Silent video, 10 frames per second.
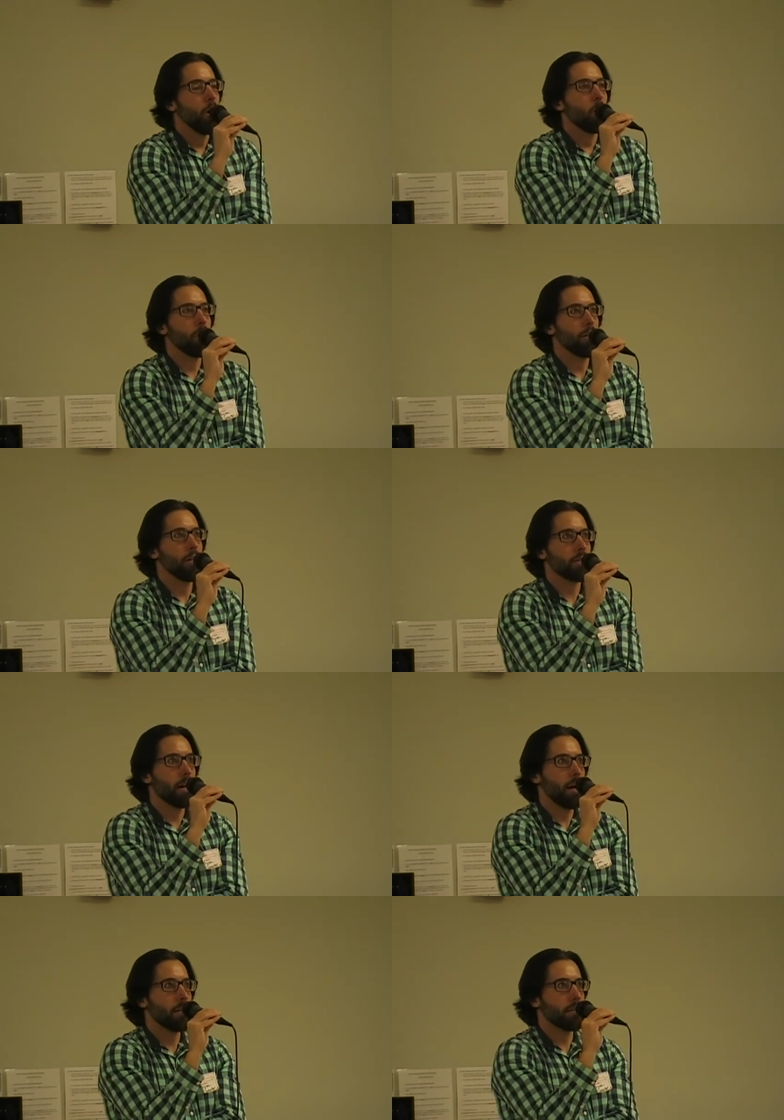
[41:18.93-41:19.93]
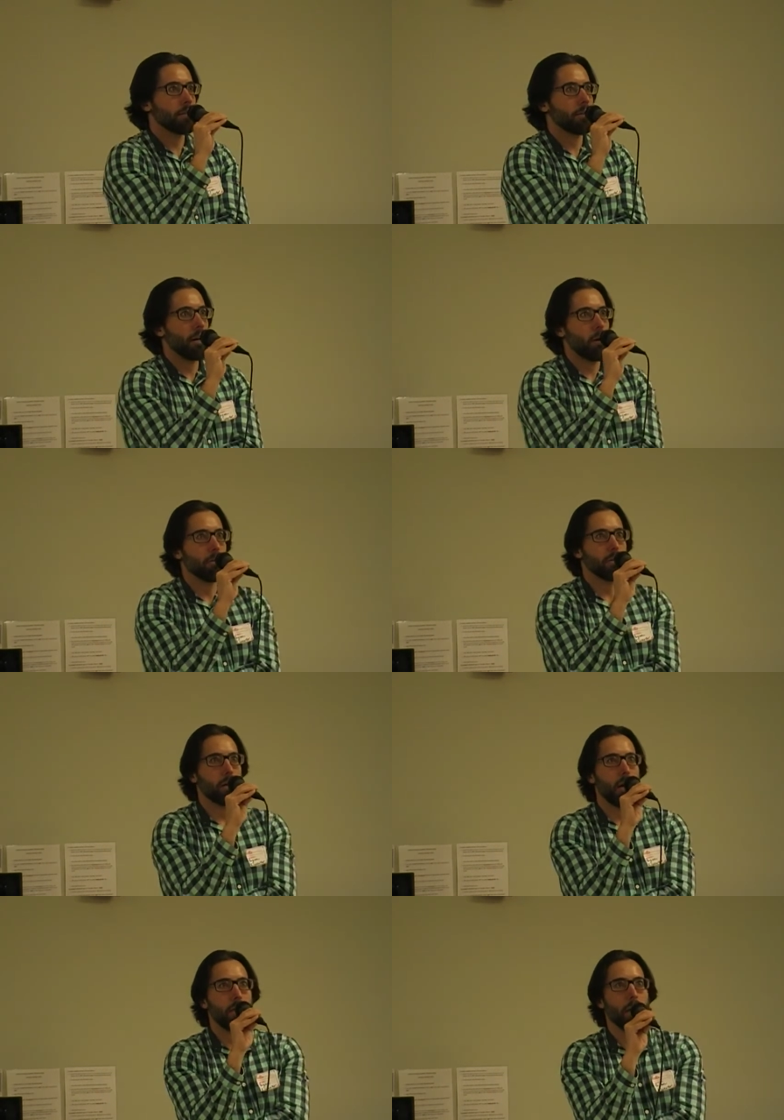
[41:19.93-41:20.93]
With these guys, I would
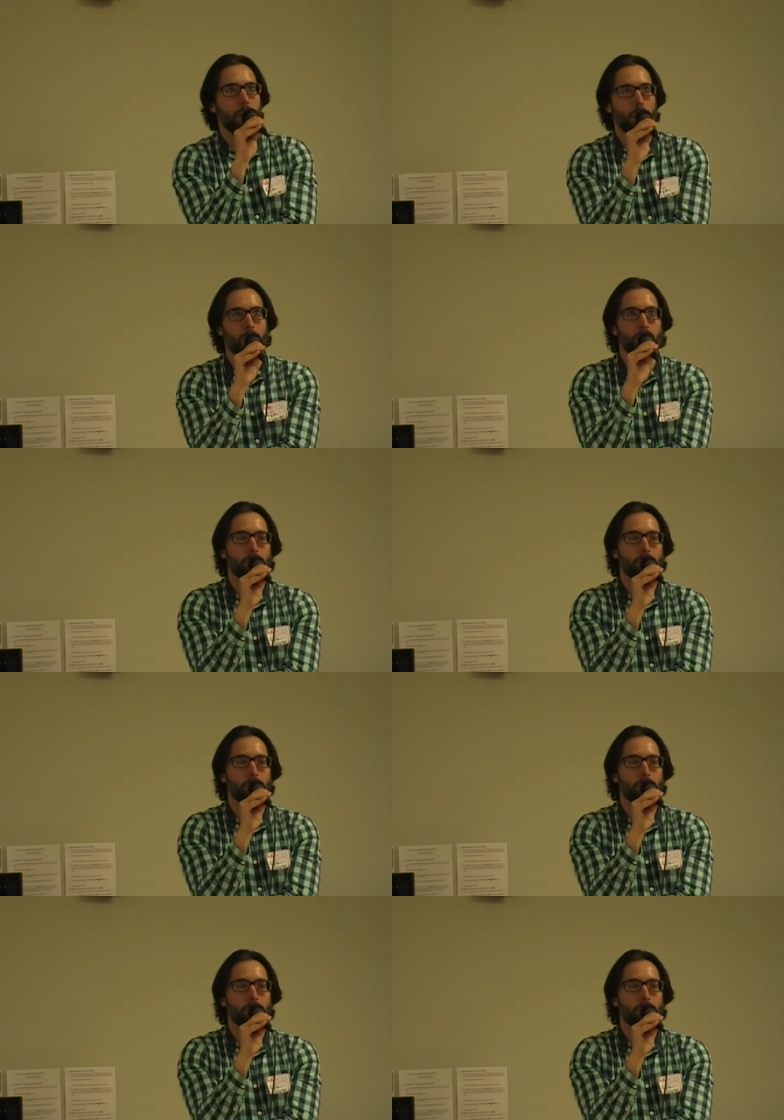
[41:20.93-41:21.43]
say that um,